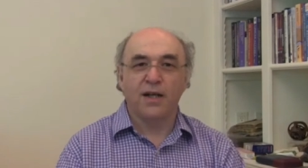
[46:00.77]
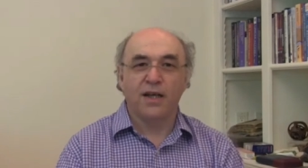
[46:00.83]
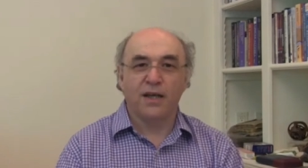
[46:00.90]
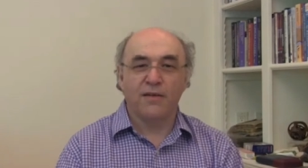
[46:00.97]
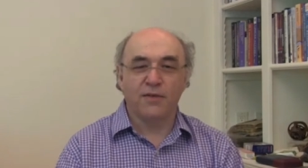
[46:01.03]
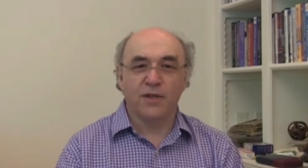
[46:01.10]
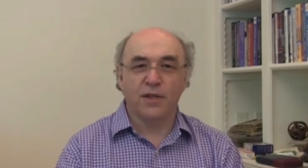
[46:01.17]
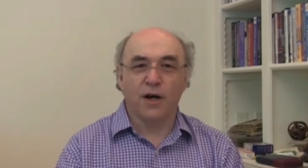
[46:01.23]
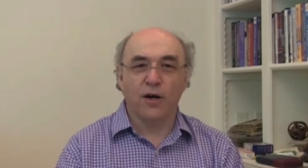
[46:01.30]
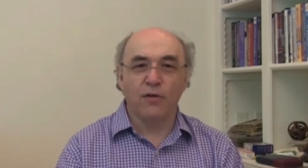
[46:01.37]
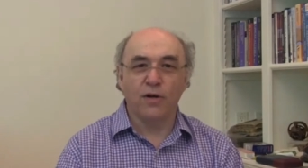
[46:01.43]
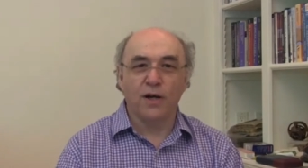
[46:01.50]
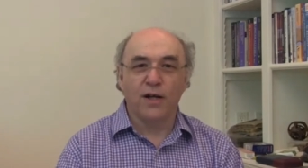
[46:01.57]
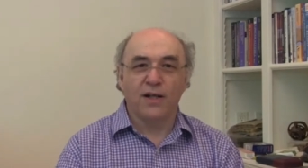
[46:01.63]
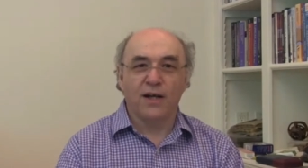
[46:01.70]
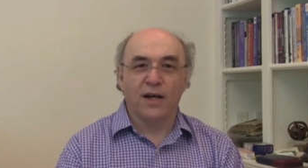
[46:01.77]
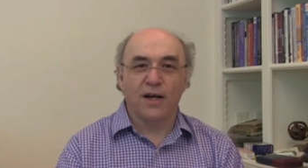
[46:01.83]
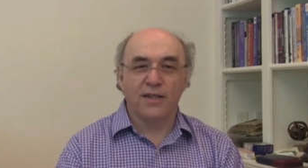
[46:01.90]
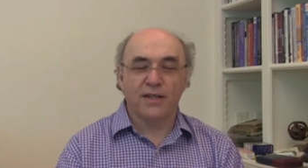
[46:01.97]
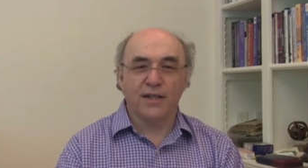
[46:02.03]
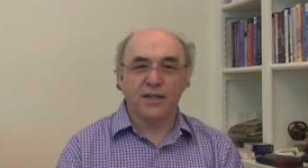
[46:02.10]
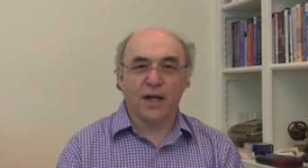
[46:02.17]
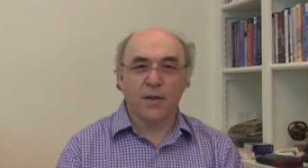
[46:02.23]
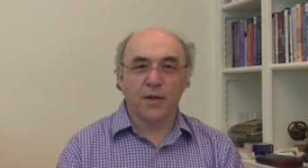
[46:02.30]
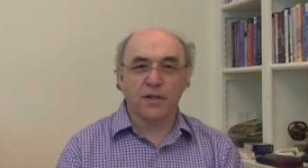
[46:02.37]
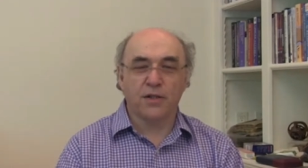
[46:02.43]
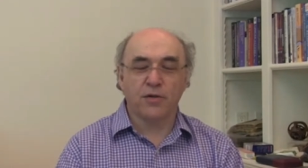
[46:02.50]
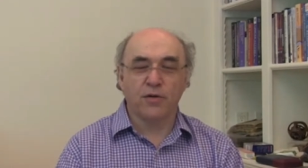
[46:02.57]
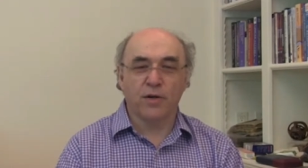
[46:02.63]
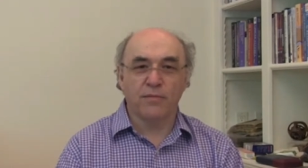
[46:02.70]
even though in another
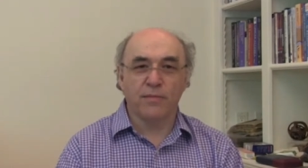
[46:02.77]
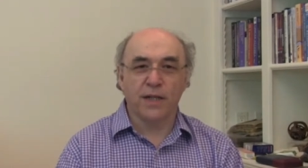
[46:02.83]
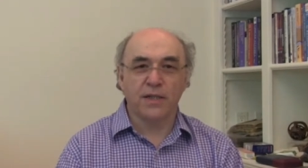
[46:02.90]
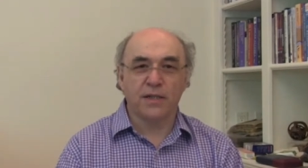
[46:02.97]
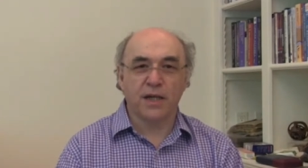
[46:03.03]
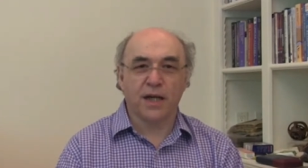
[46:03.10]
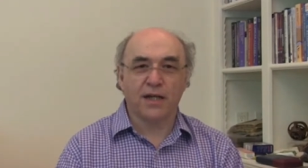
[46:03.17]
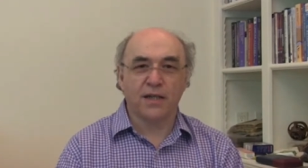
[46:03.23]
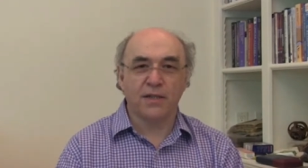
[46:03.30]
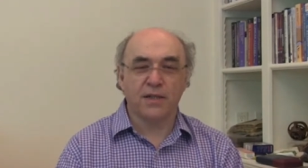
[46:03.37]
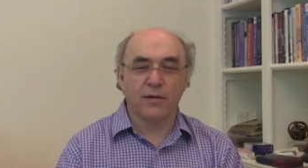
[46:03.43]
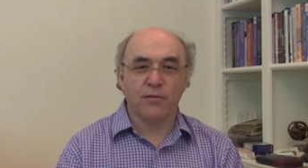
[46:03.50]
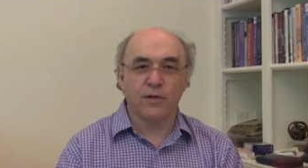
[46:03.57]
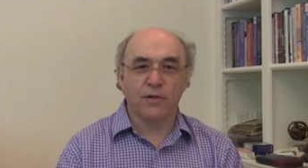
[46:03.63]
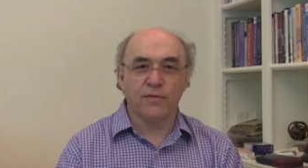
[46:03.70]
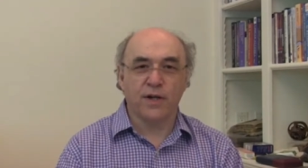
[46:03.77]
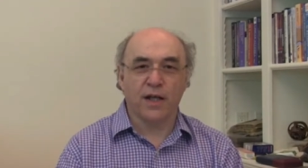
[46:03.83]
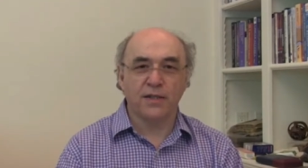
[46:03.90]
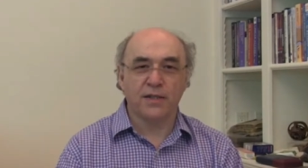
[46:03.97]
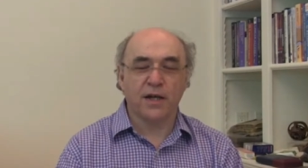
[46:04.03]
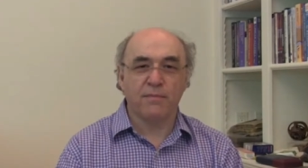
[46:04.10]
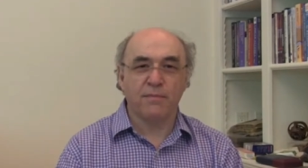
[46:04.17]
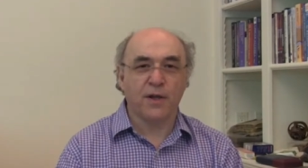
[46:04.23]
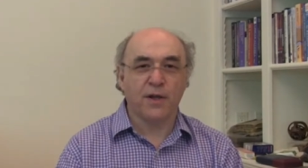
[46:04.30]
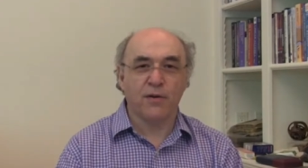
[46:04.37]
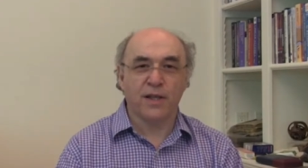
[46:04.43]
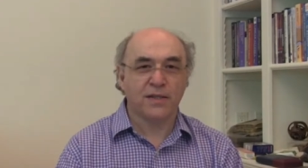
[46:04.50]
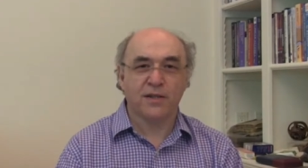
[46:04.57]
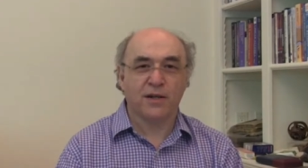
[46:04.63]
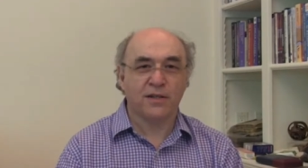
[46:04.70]
200 milliseconds, they would have realized, oh, no,
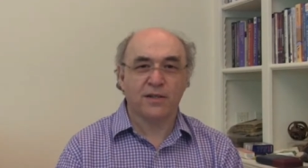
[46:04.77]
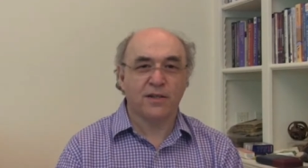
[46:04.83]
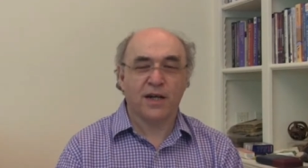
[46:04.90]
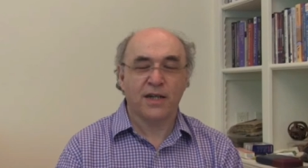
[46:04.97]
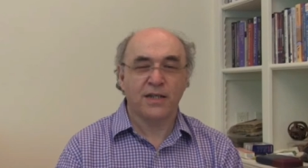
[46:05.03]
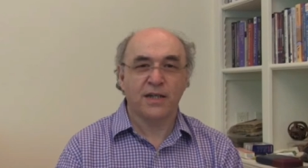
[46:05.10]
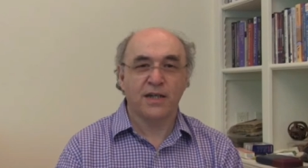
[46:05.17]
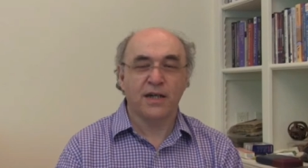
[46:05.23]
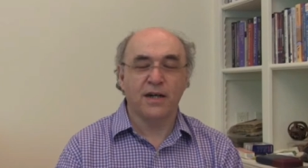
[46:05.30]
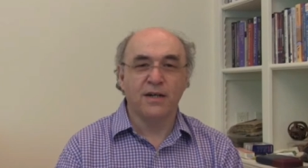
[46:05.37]
that's not a good idea.